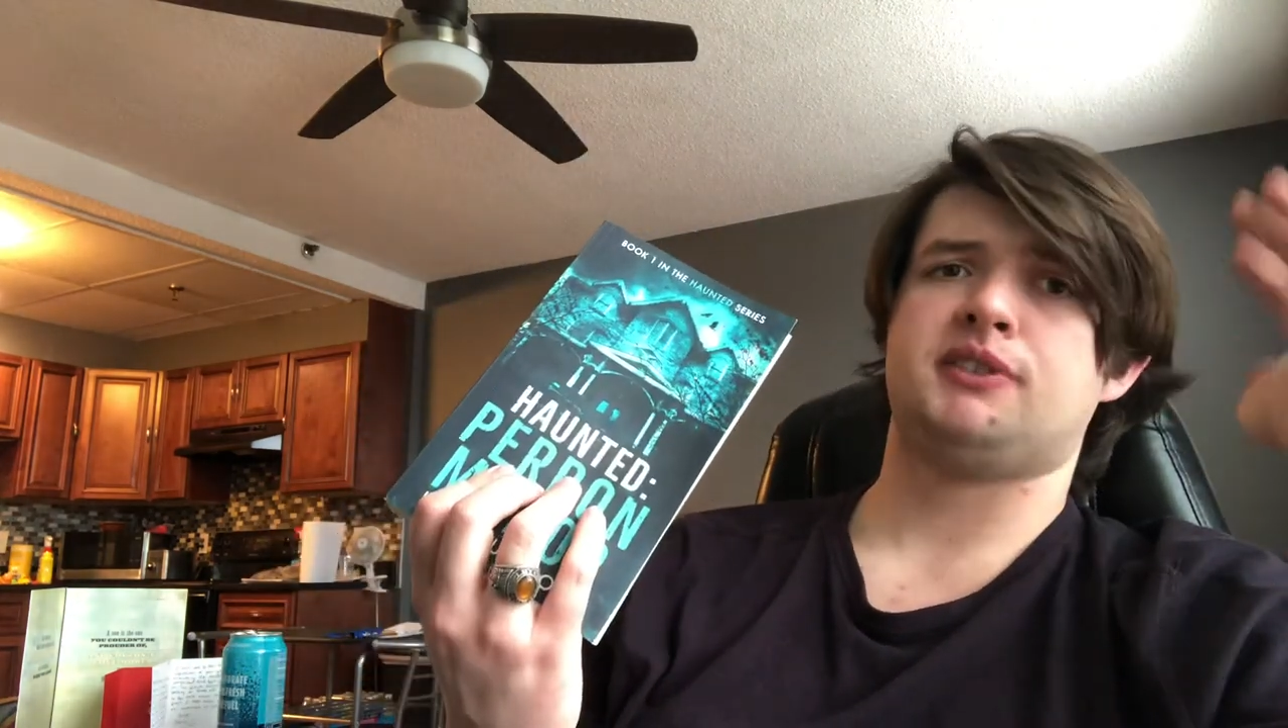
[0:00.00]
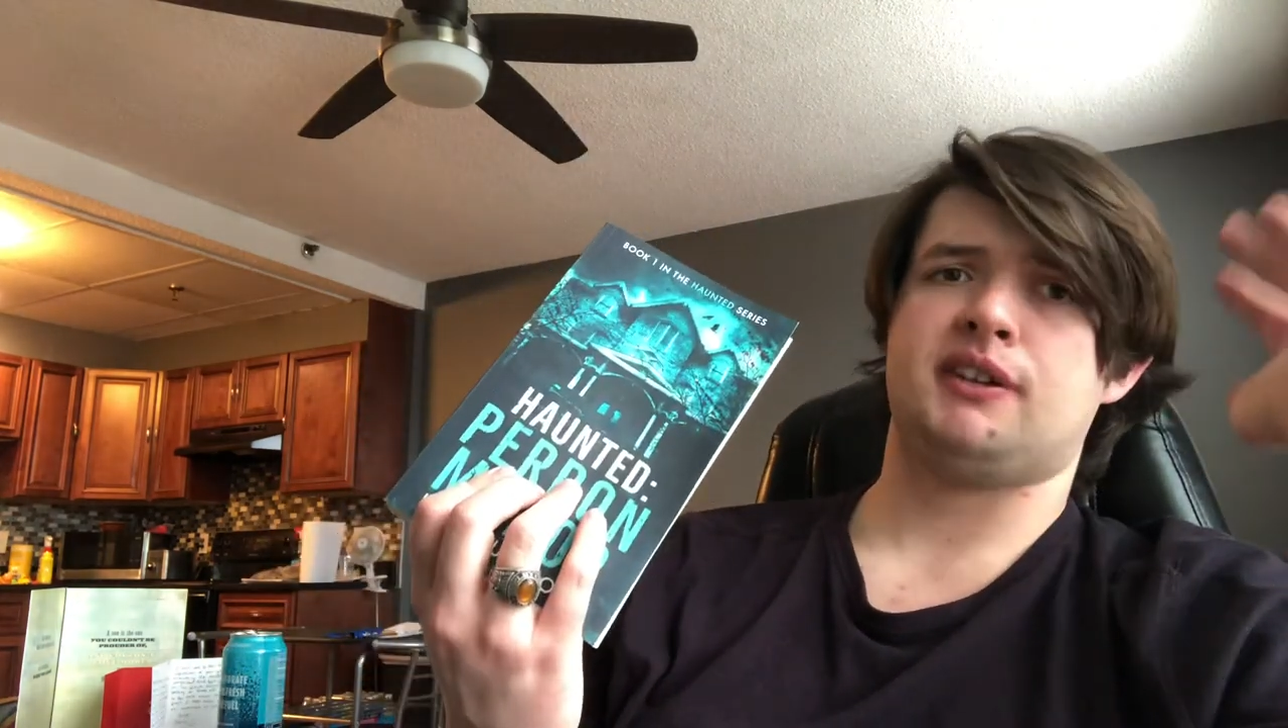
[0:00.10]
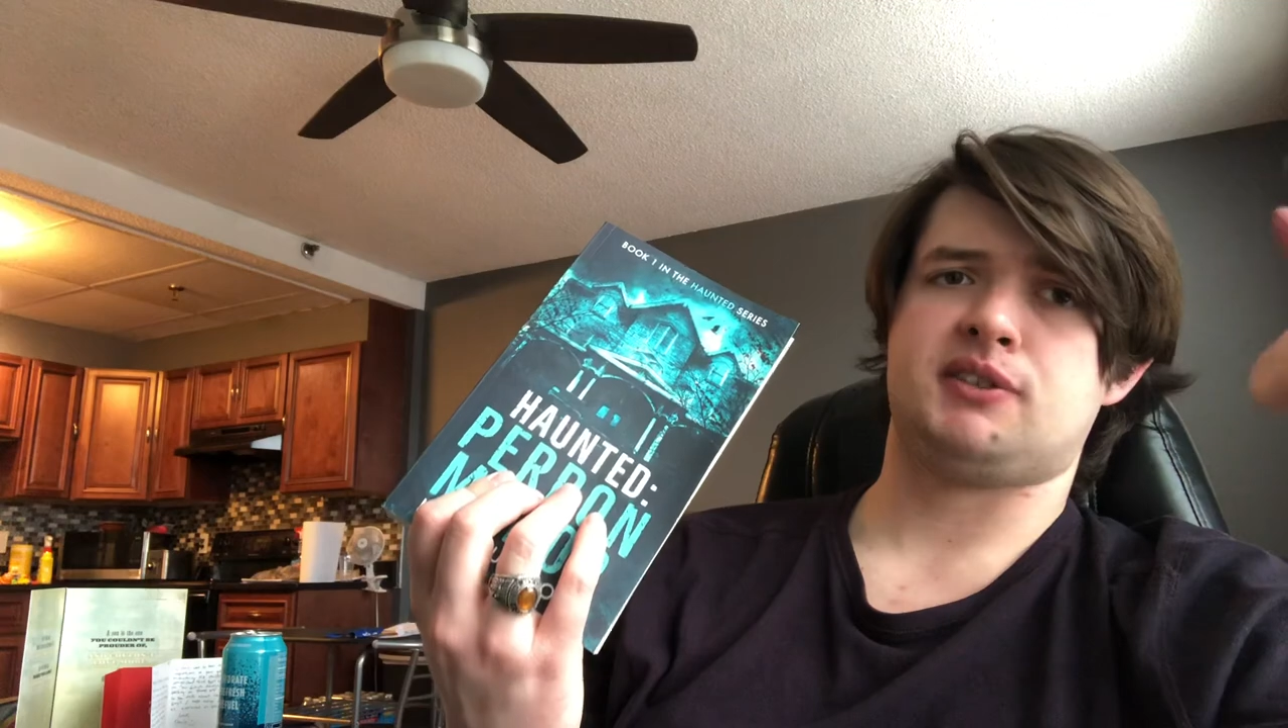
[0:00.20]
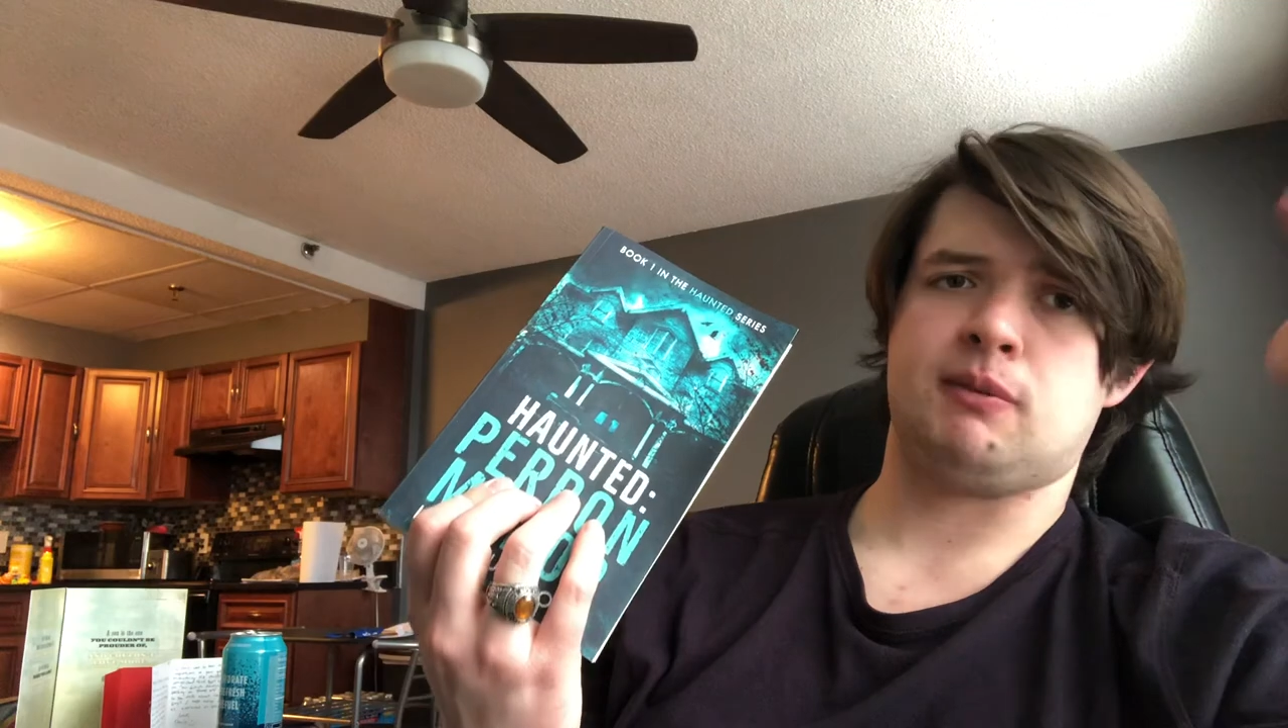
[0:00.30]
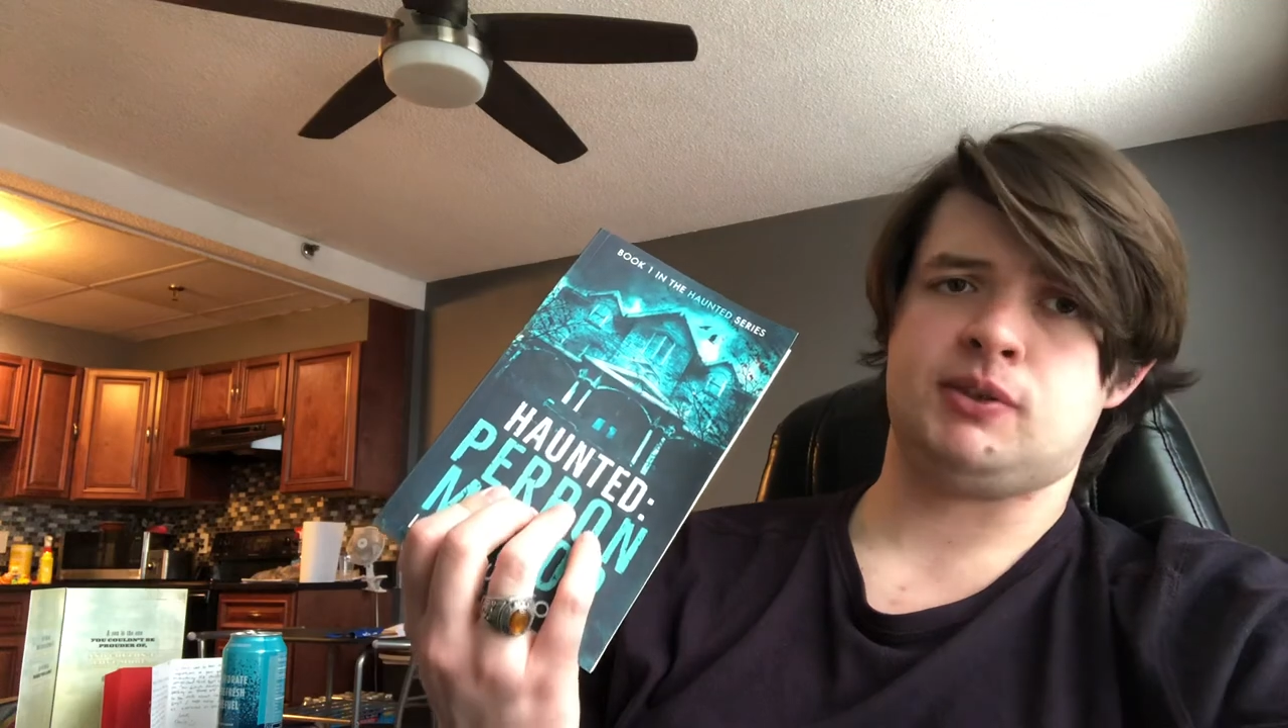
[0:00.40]
said
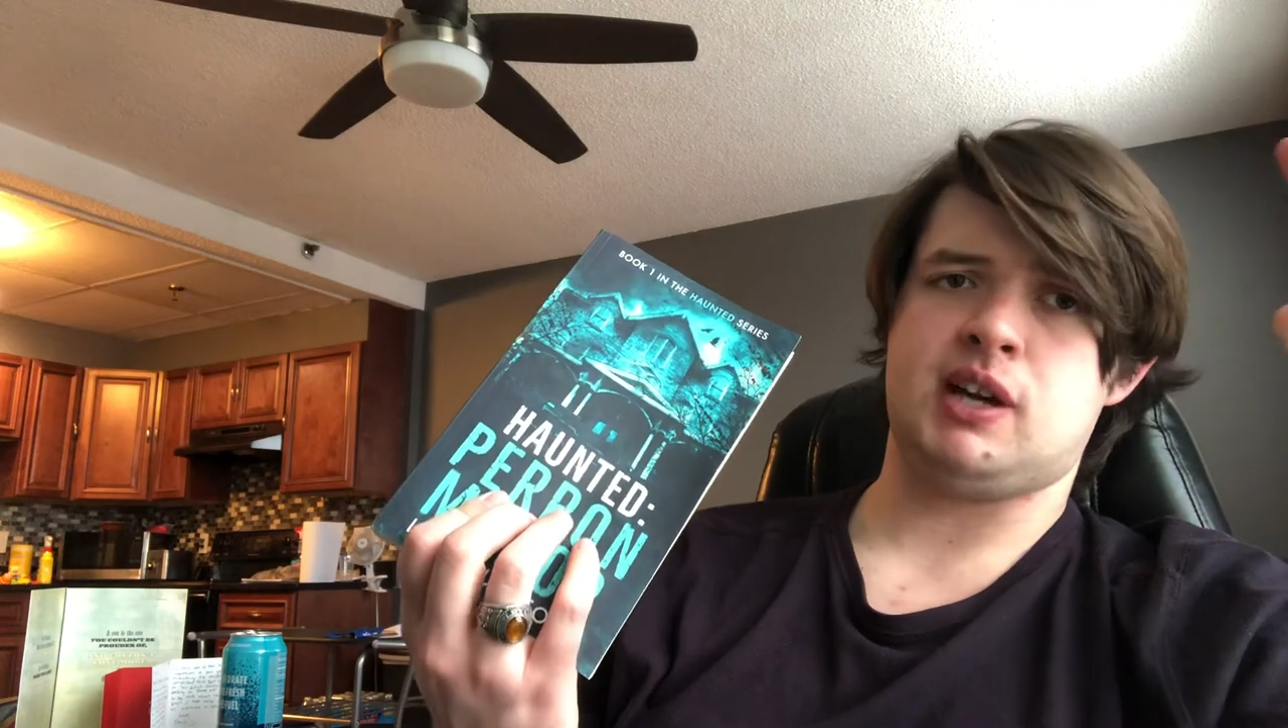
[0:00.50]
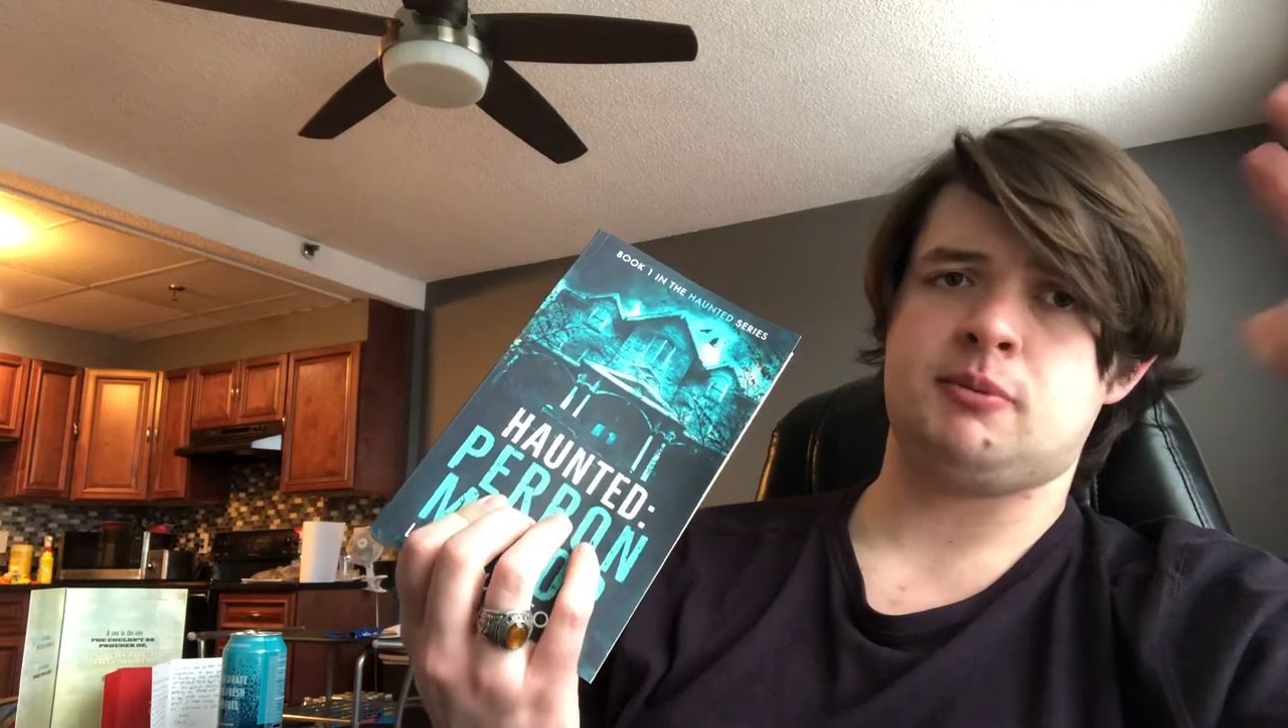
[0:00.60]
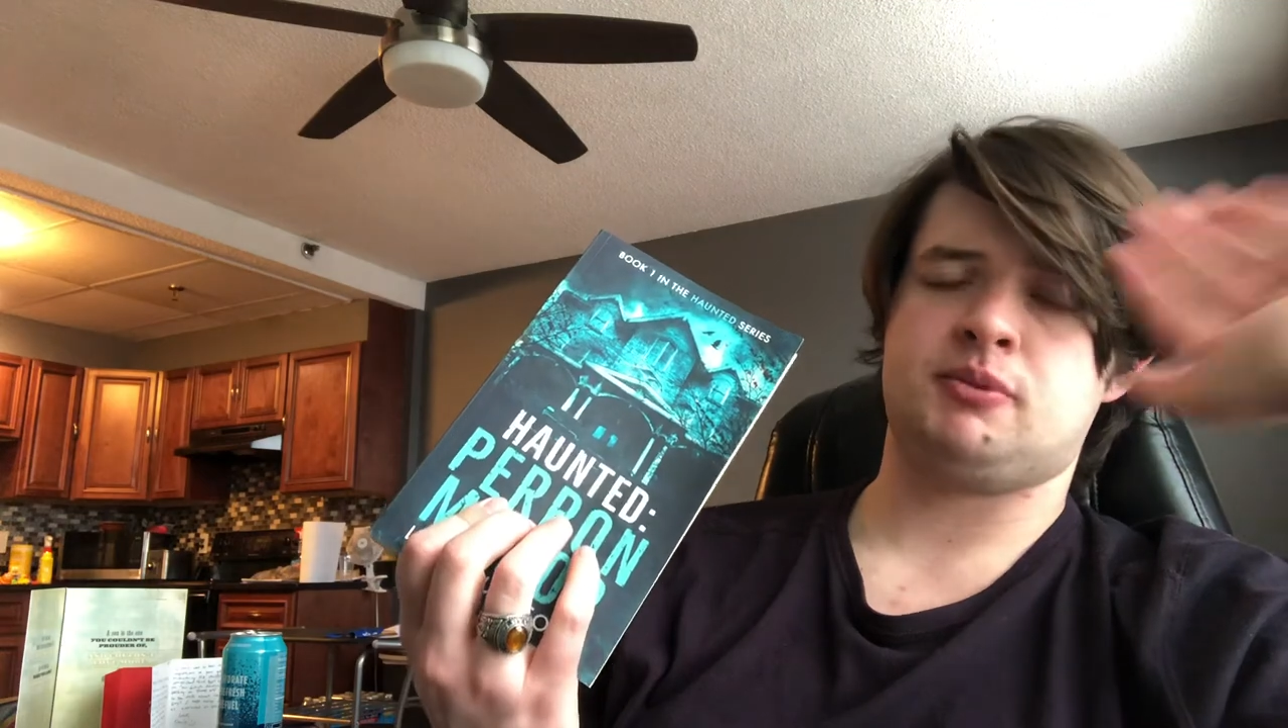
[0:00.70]
it several times,